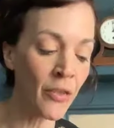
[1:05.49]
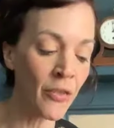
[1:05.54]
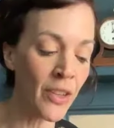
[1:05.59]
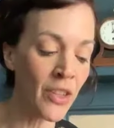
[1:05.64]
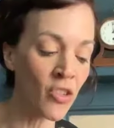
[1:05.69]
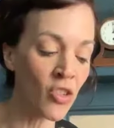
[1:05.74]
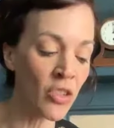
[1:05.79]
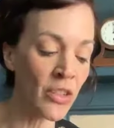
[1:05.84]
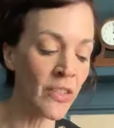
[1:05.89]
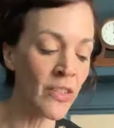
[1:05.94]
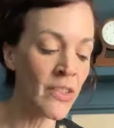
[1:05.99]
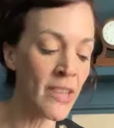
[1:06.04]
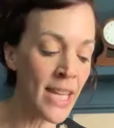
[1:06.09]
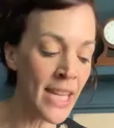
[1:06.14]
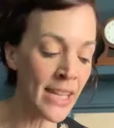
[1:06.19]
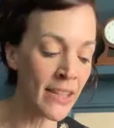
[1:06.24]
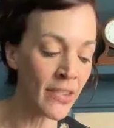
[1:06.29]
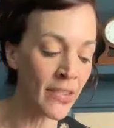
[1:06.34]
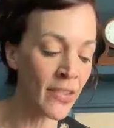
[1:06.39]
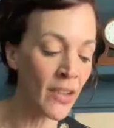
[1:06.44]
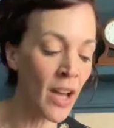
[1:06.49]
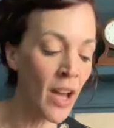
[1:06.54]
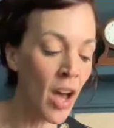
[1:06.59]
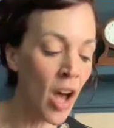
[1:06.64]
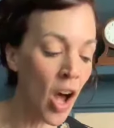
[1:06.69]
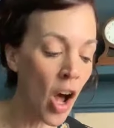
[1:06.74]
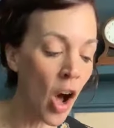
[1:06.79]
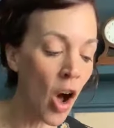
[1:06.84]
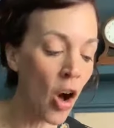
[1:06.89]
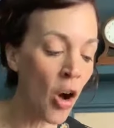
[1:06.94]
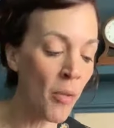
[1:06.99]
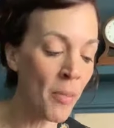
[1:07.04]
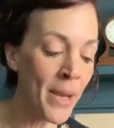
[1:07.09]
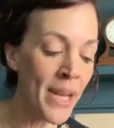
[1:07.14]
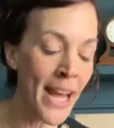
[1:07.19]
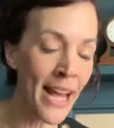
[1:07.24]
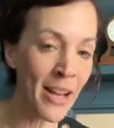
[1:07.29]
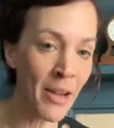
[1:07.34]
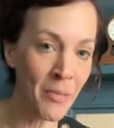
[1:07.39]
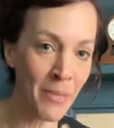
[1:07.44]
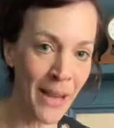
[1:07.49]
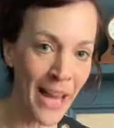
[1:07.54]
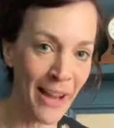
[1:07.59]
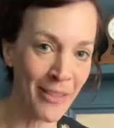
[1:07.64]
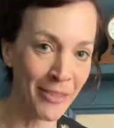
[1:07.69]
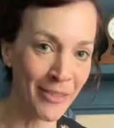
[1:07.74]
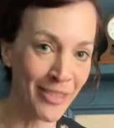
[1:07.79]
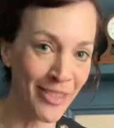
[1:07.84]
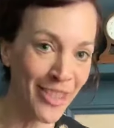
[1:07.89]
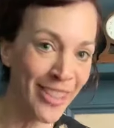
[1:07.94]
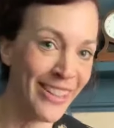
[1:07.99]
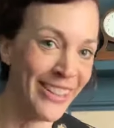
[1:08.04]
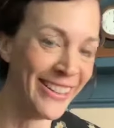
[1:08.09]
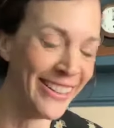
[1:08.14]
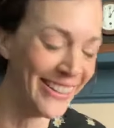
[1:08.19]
Finch's niece, Arminella Blount.